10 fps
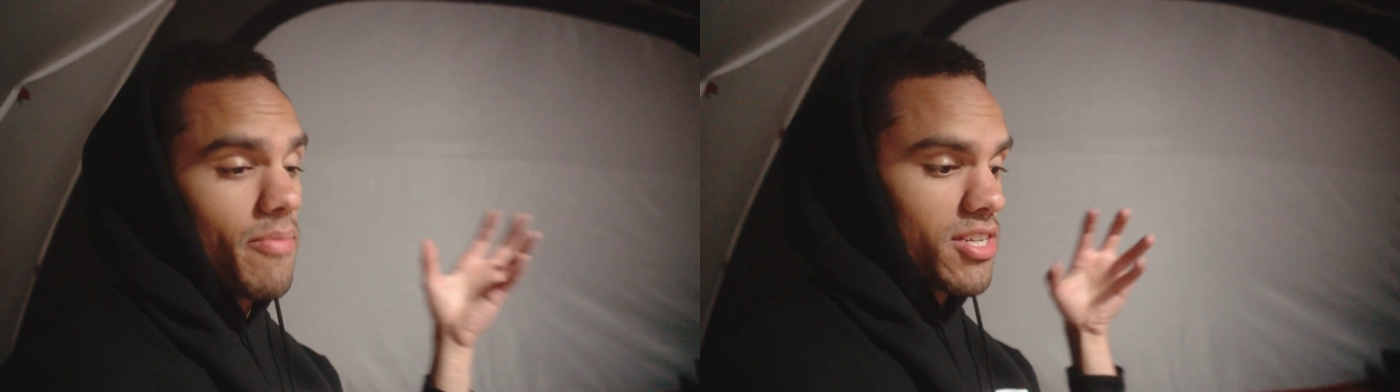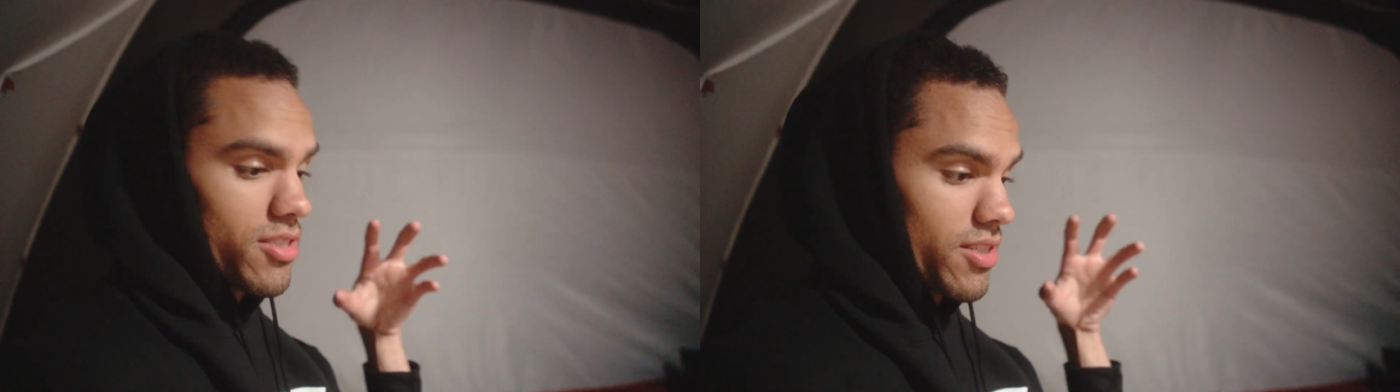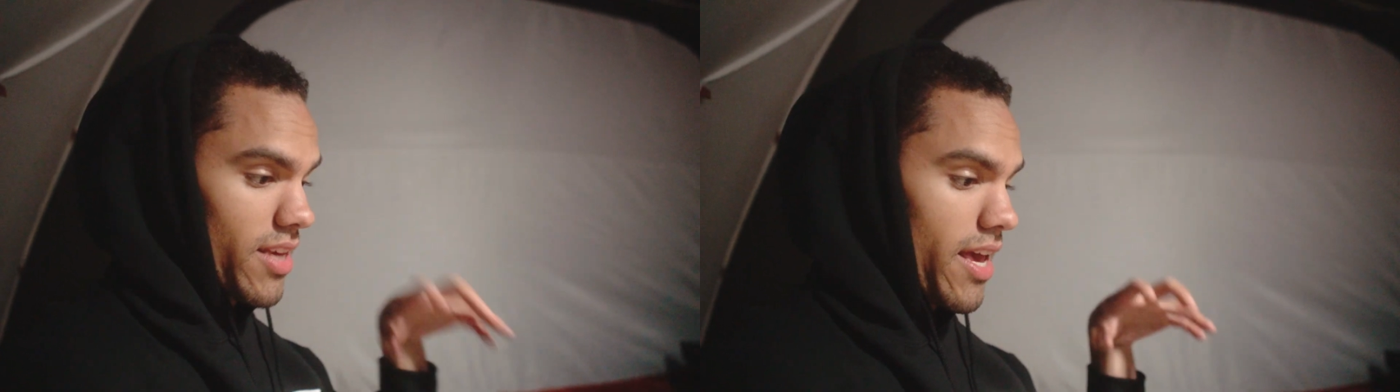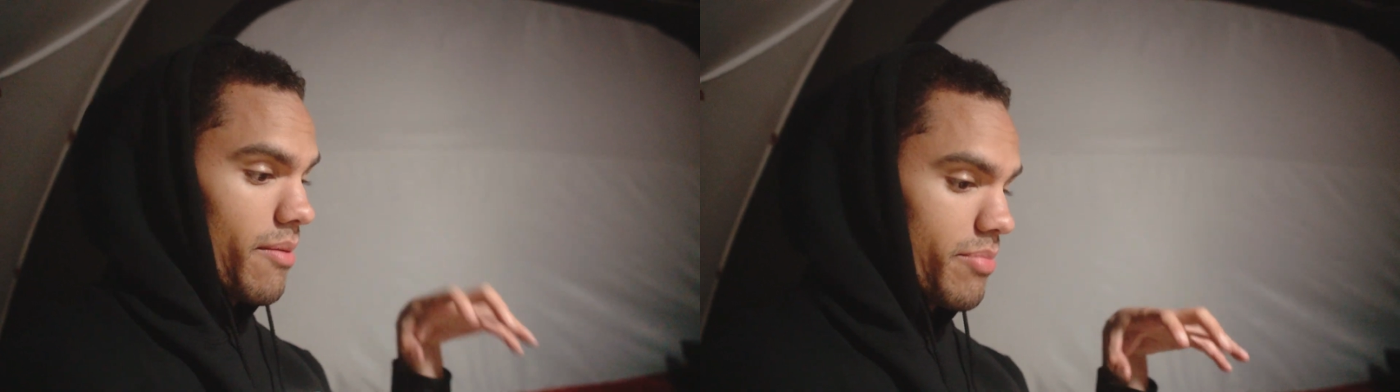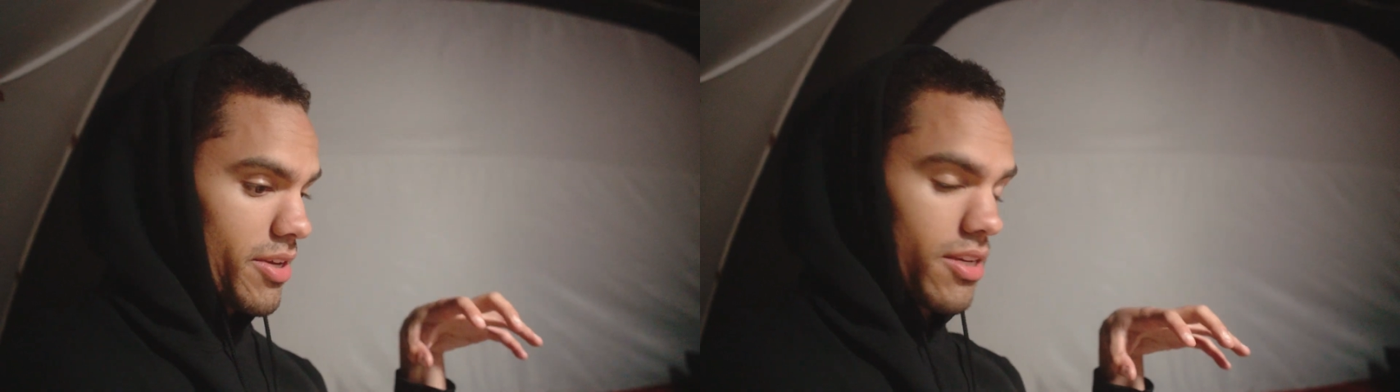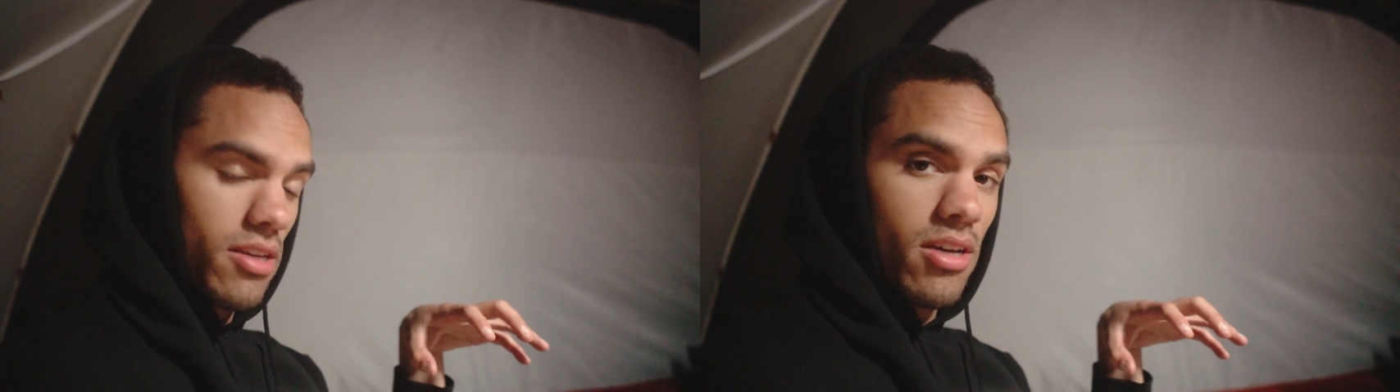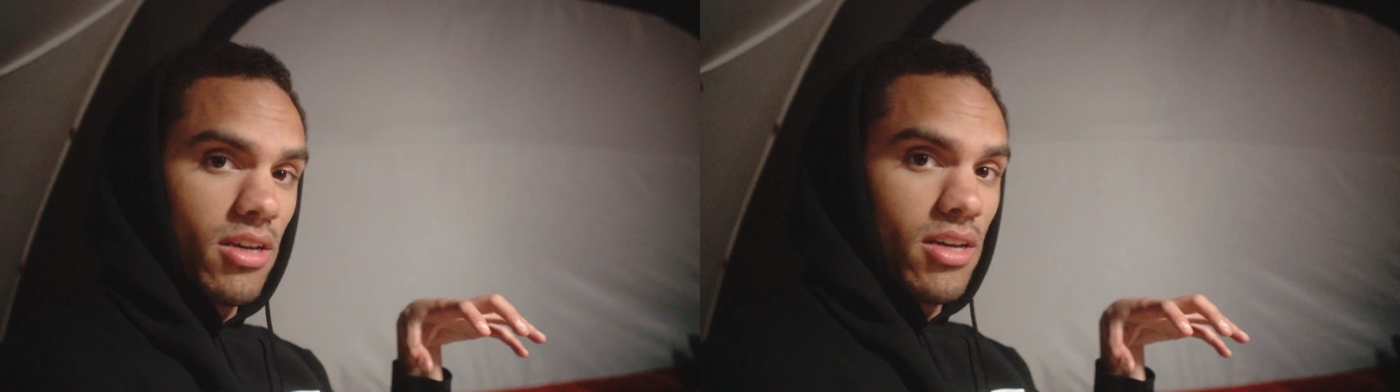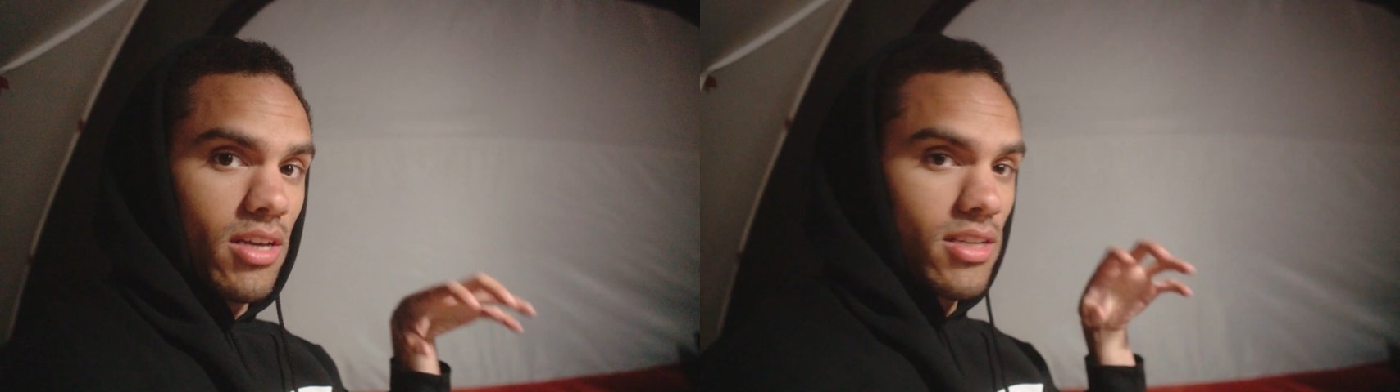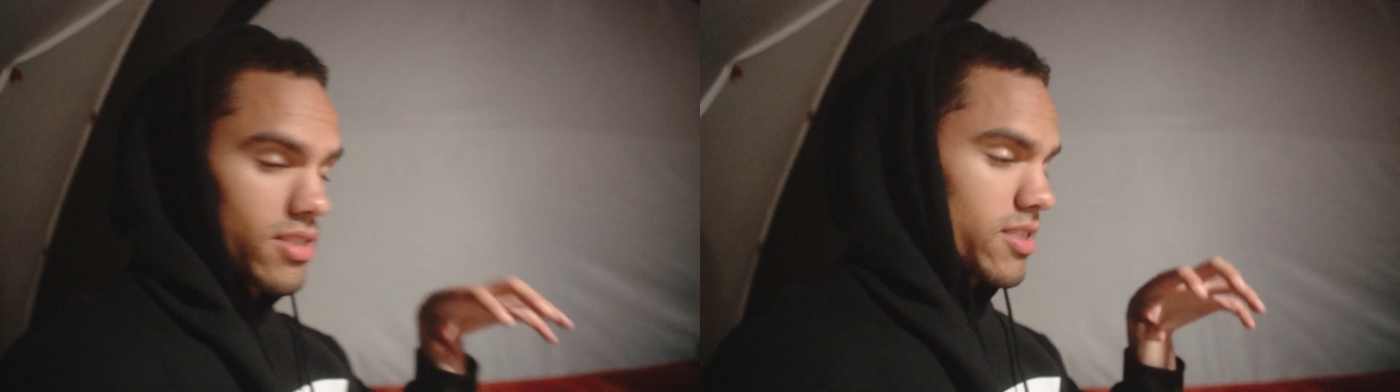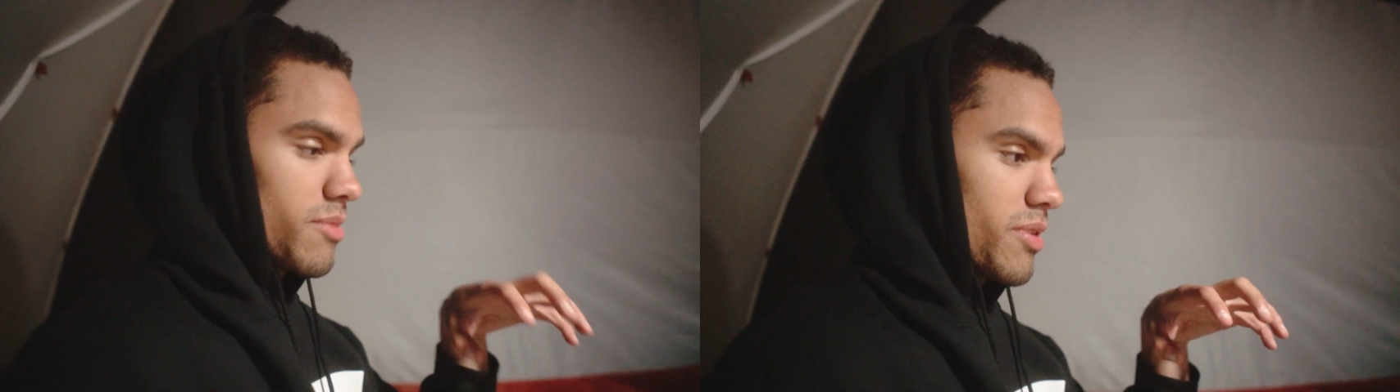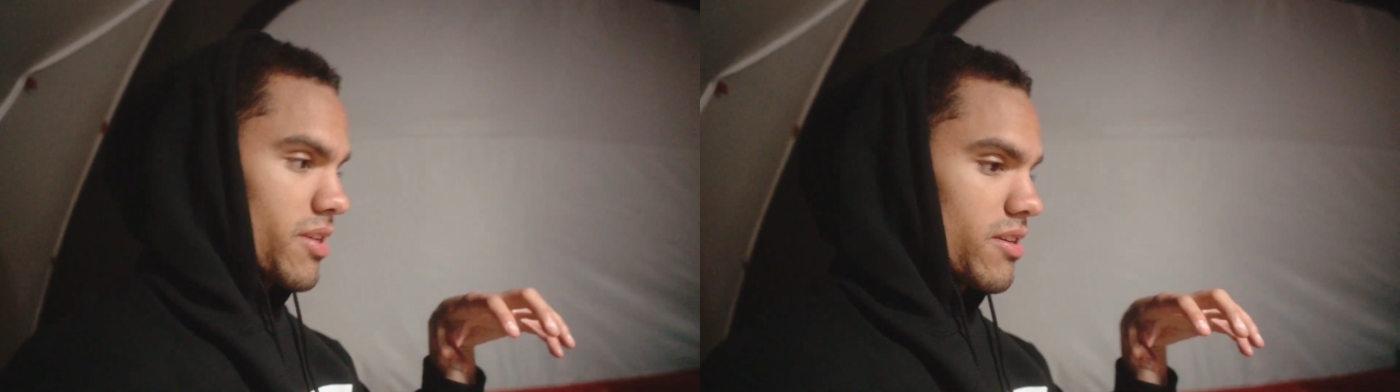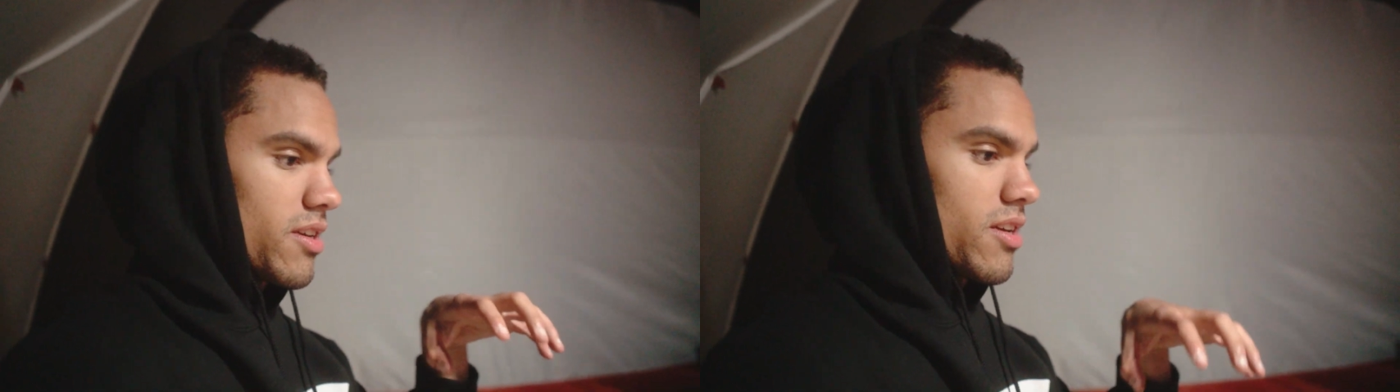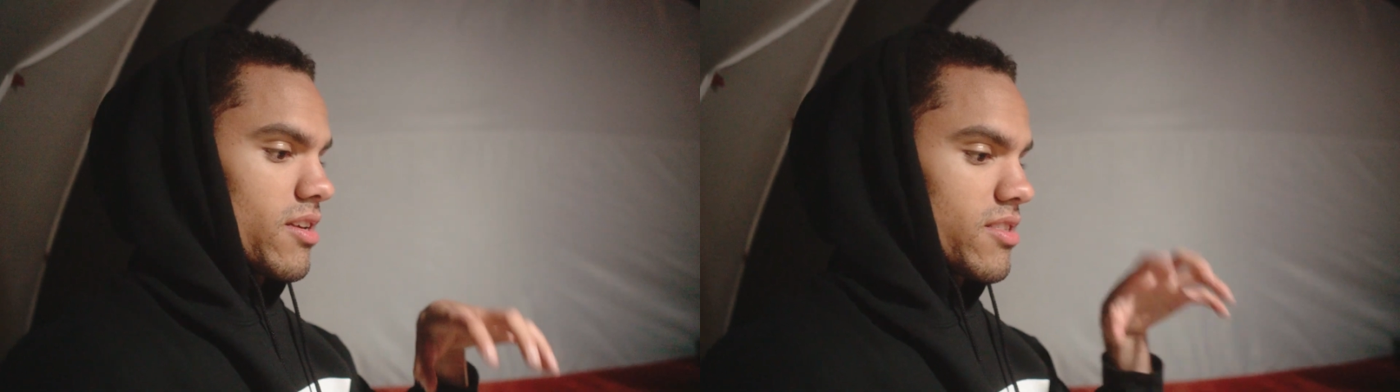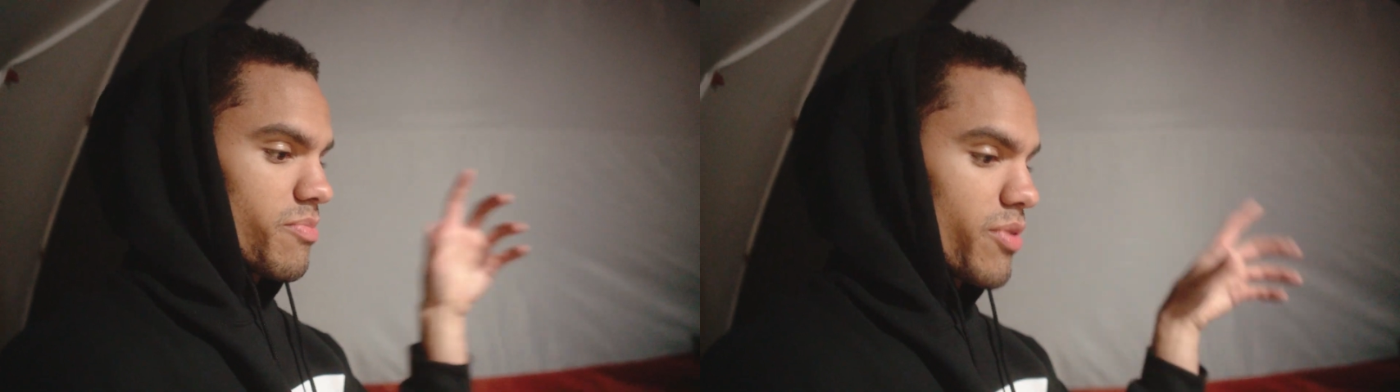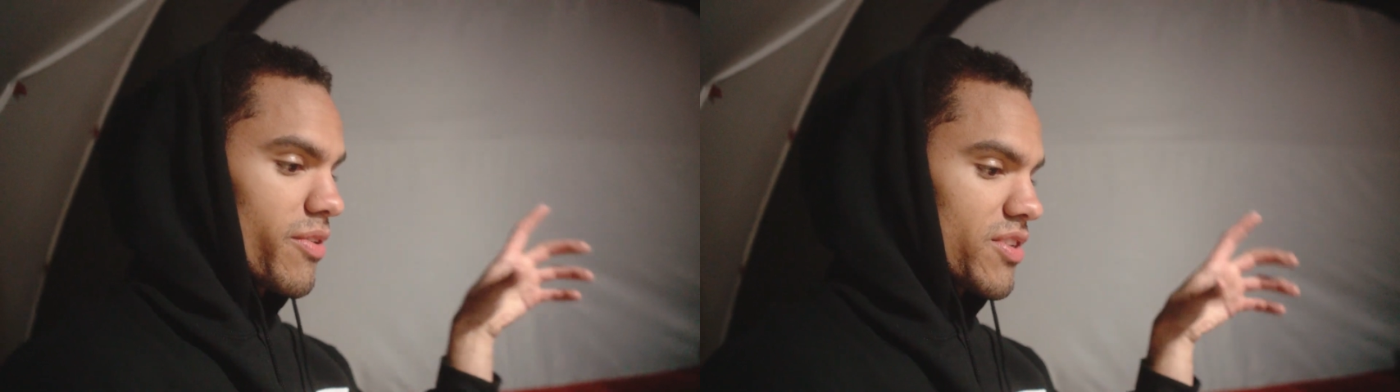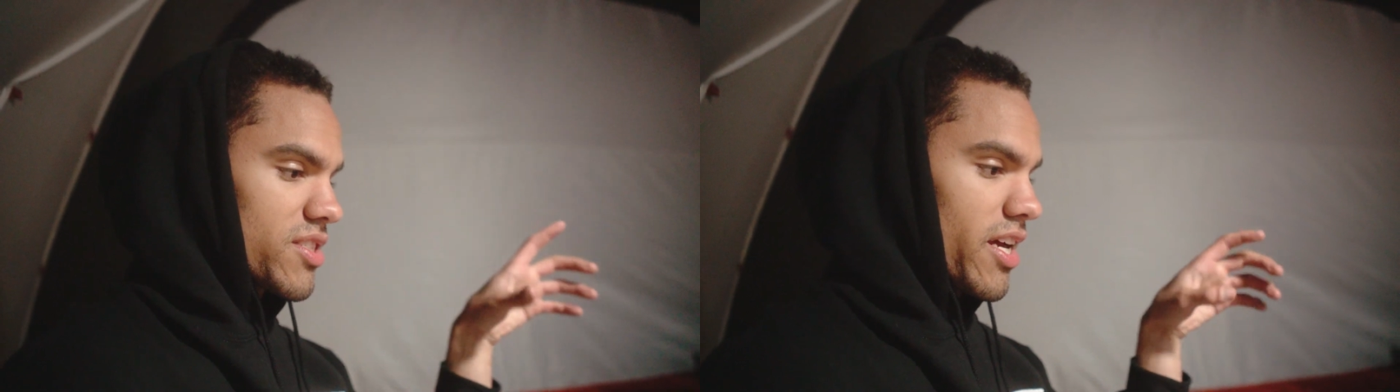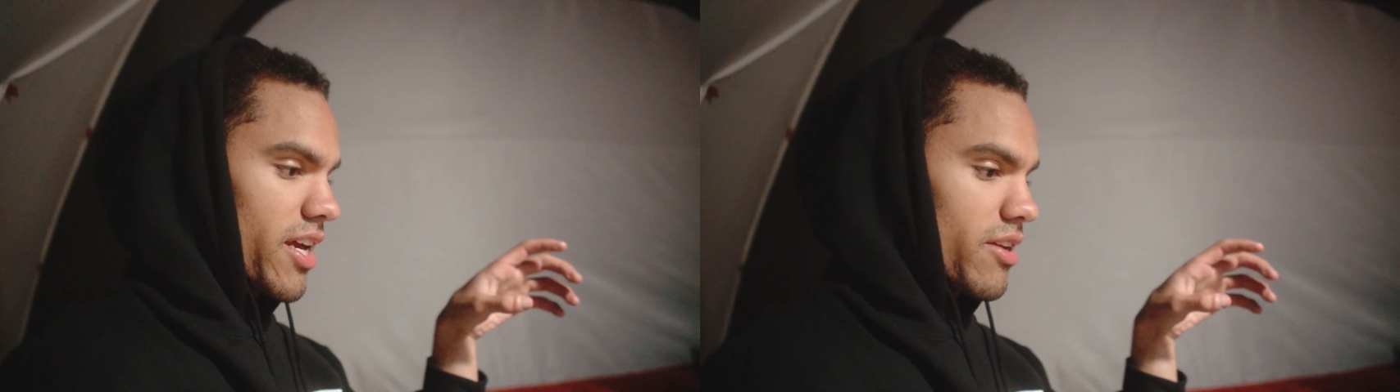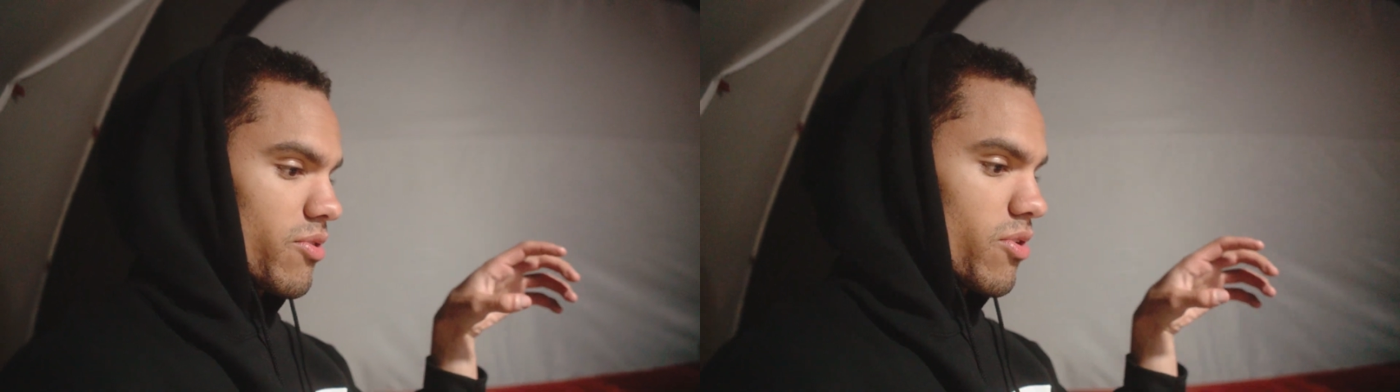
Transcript: time actually camping and sleeping. Because the previous night,